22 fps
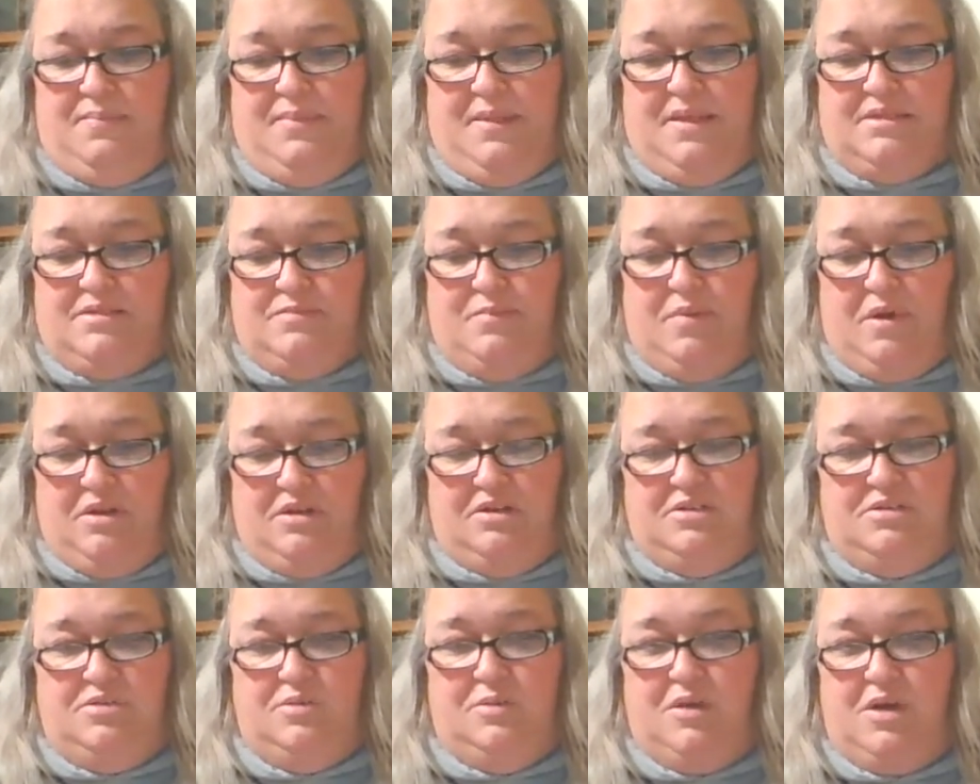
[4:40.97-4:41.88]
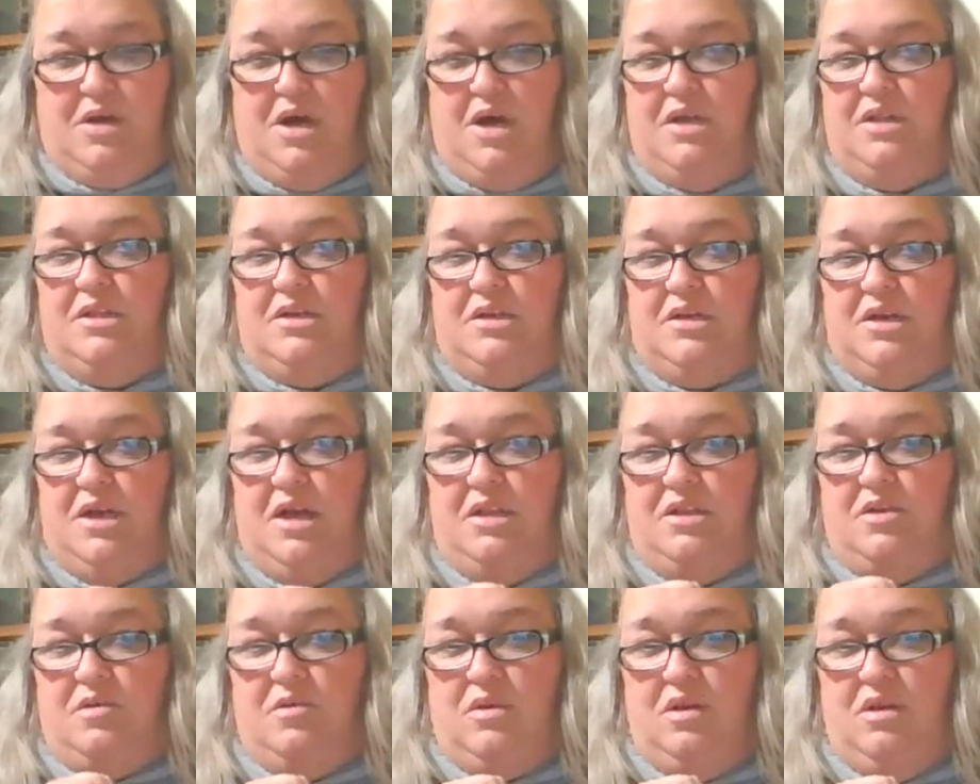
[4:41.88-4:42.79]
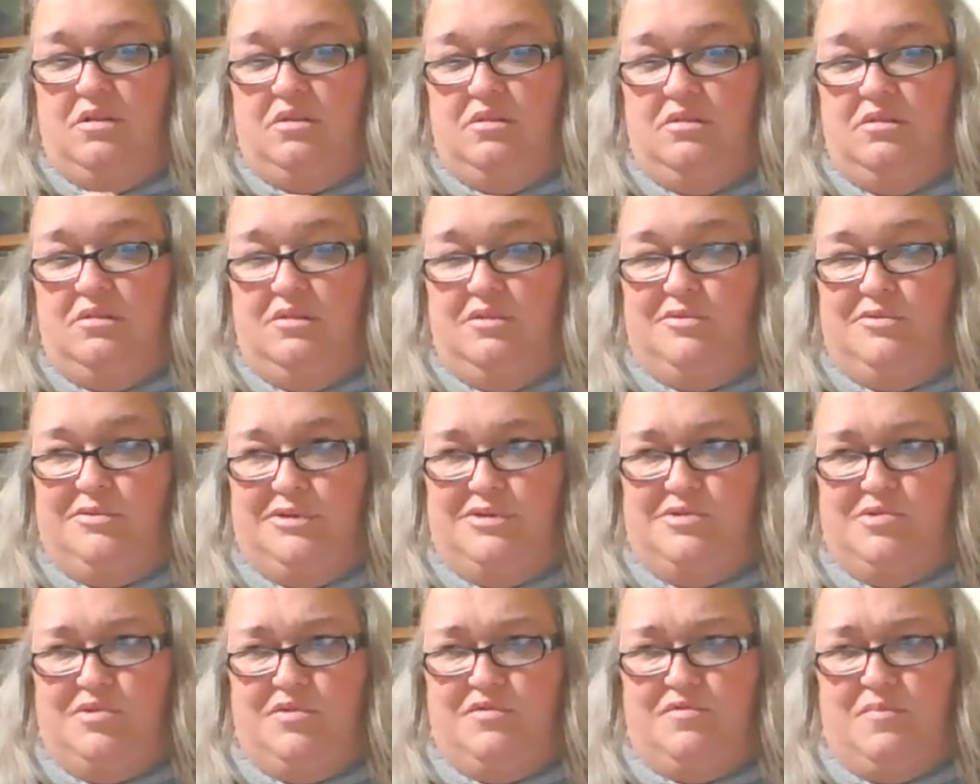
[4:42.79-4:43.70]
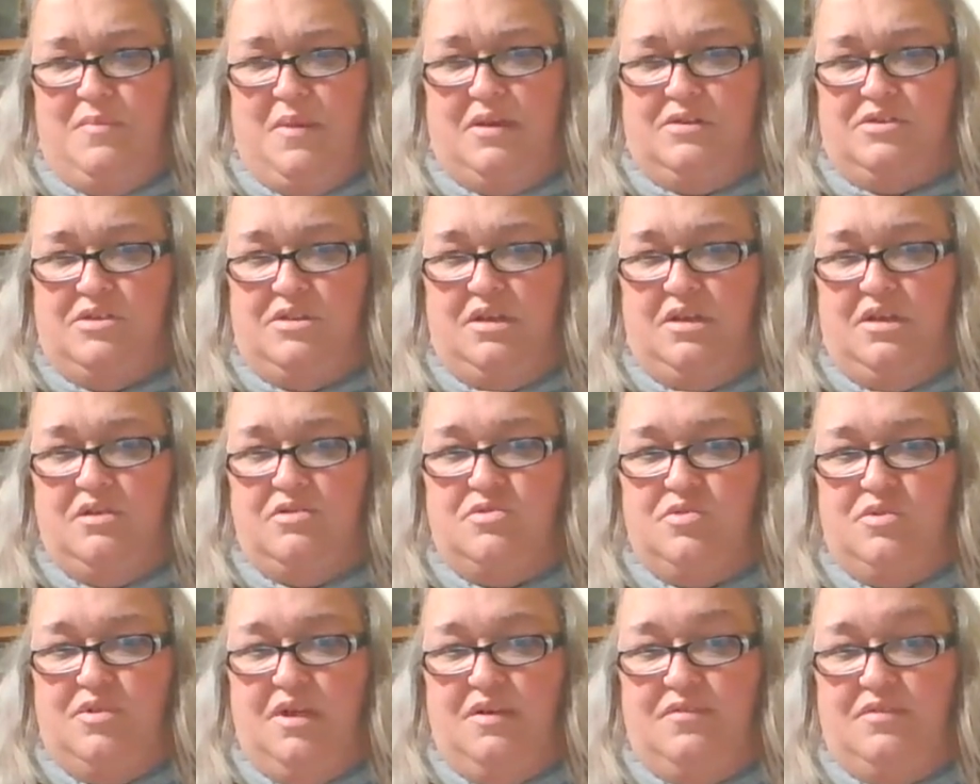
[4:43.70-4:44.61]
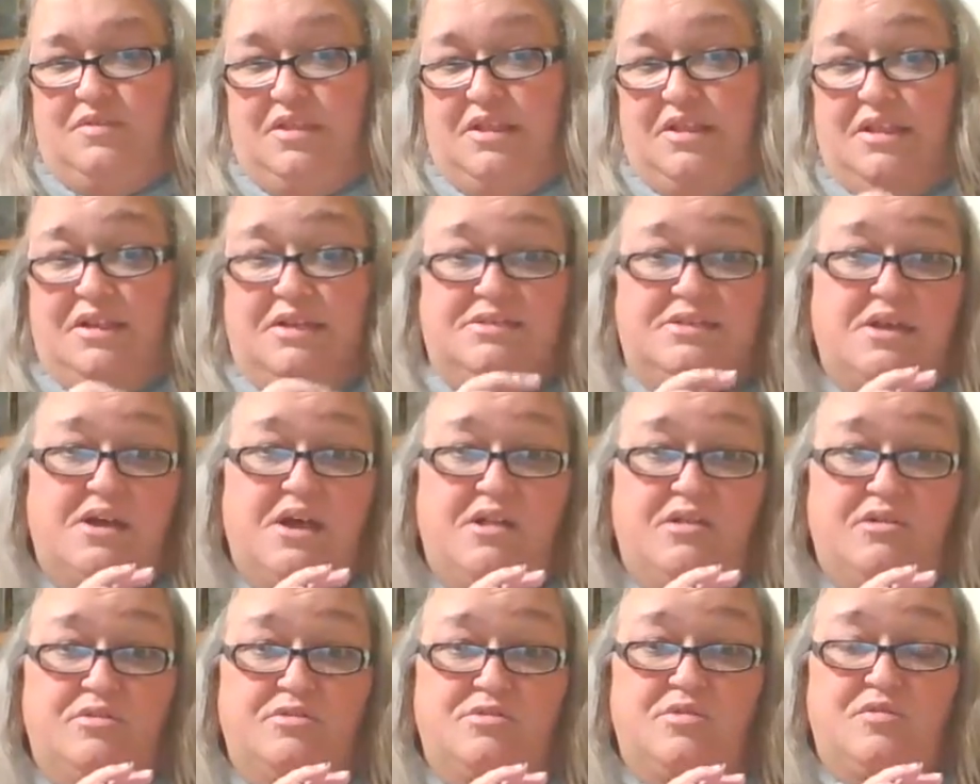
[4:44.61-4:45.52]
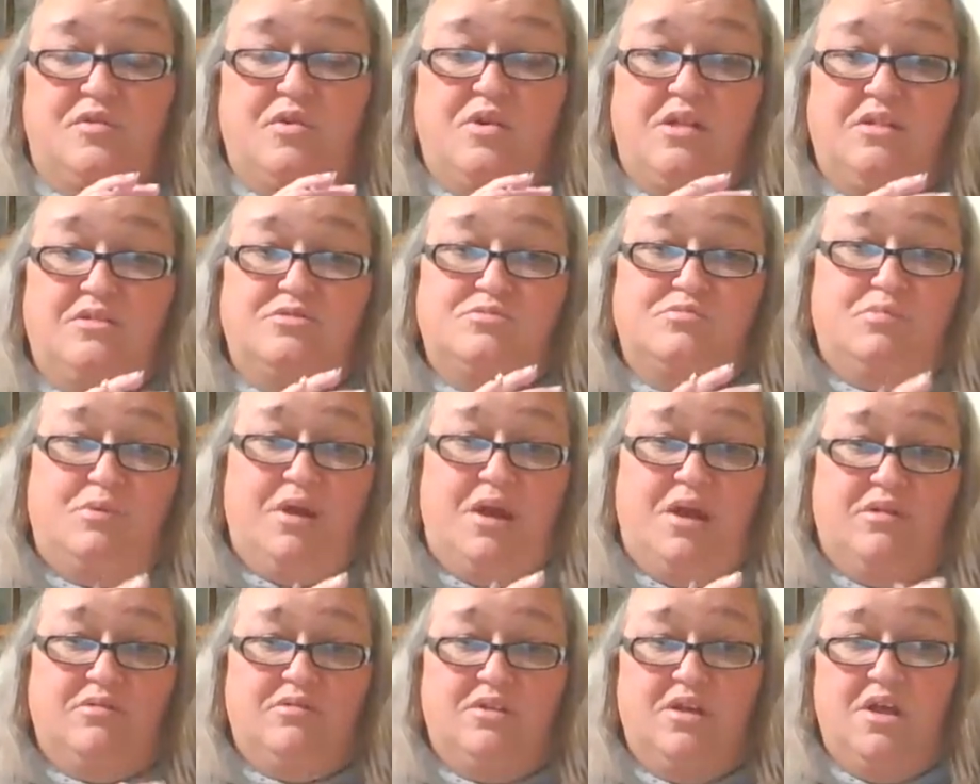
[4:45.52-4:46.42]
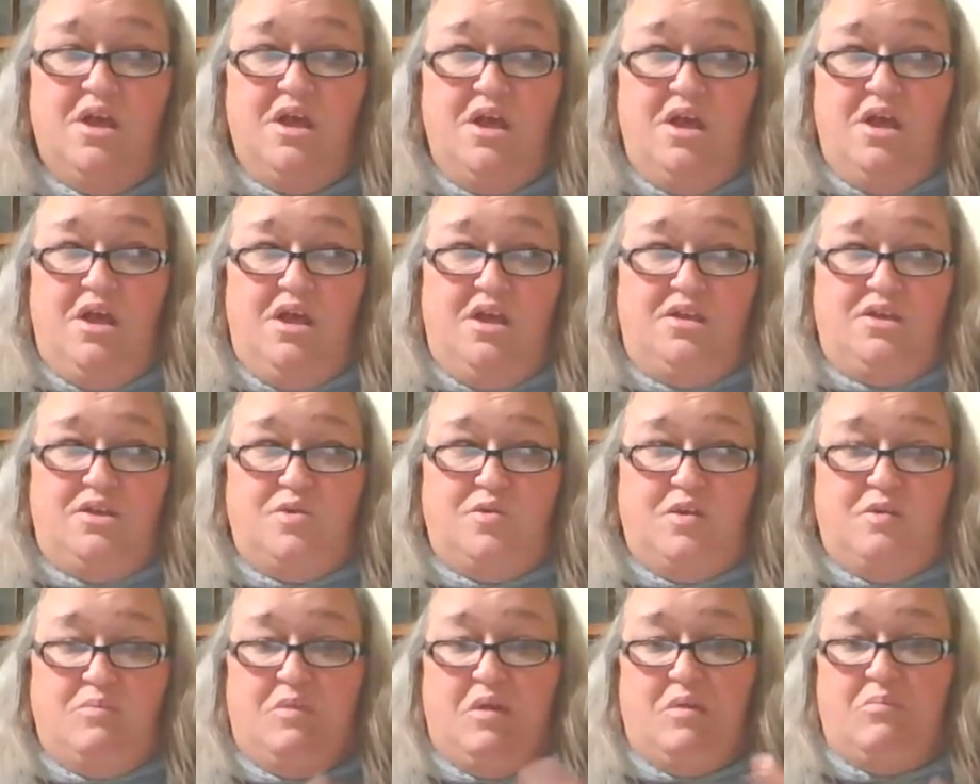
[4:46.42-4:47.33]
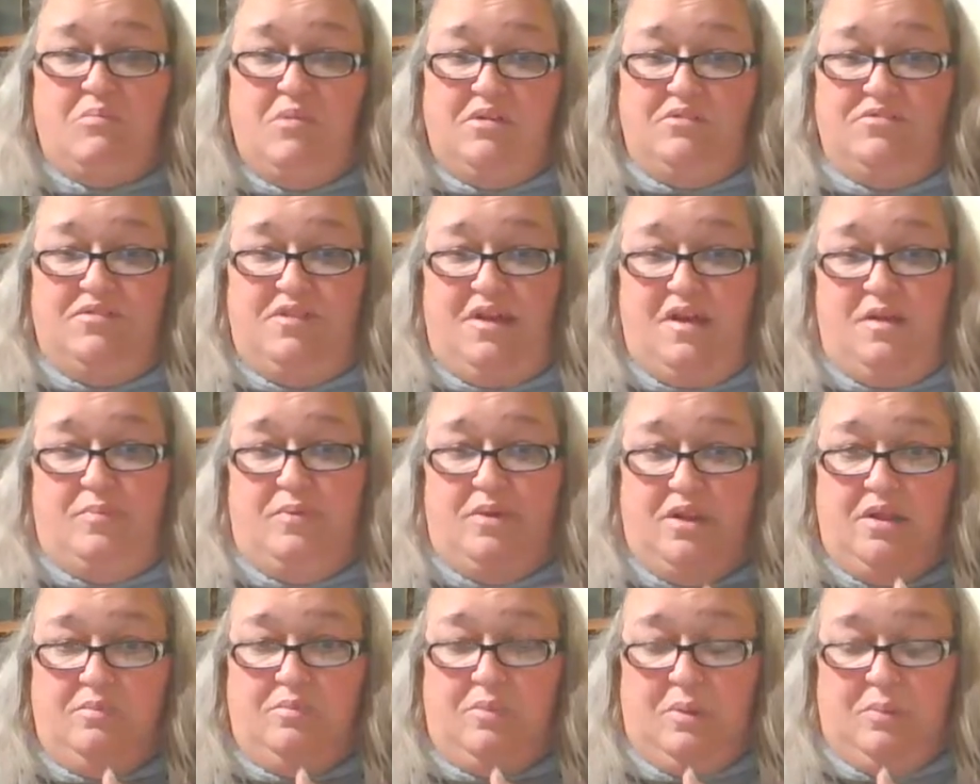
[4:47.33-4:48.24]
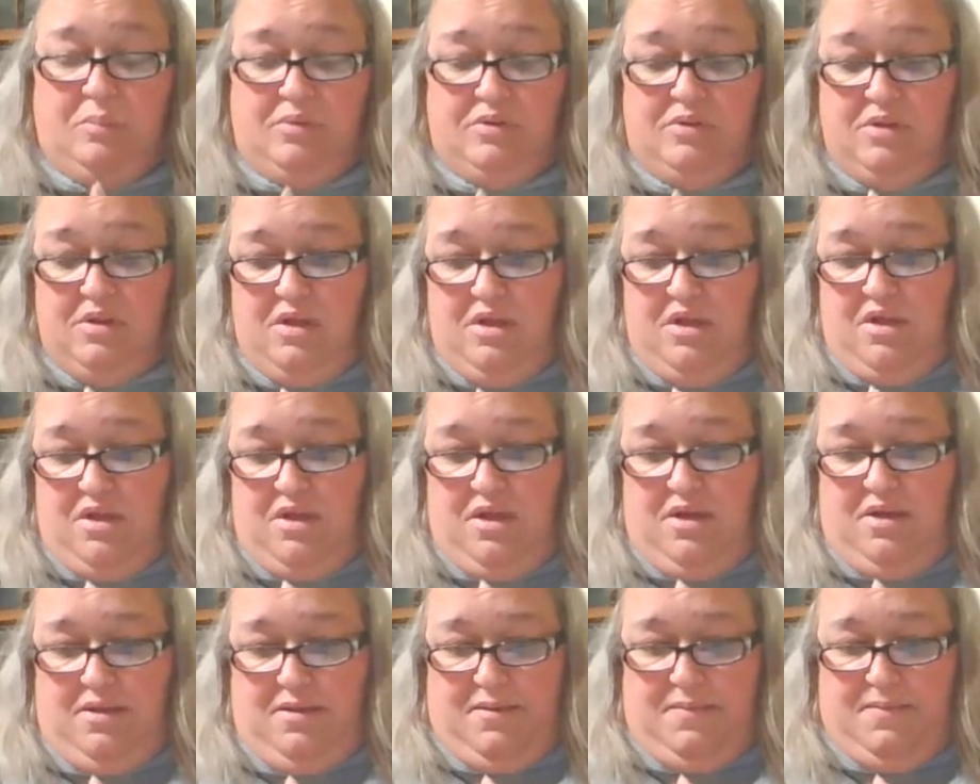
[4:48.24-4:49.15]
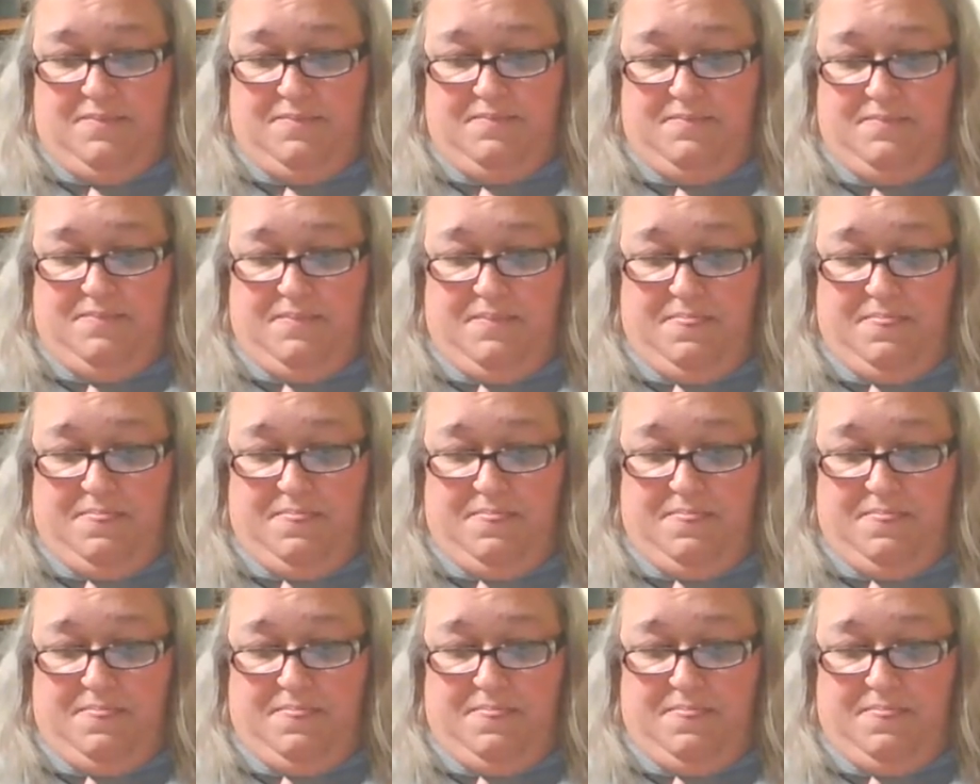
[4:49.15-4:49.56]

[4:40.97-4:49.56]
is bonded to a color, and you can literally sort of magically control everything that is that color. So if your color's brown, you can make mud fly up and hit people. Um,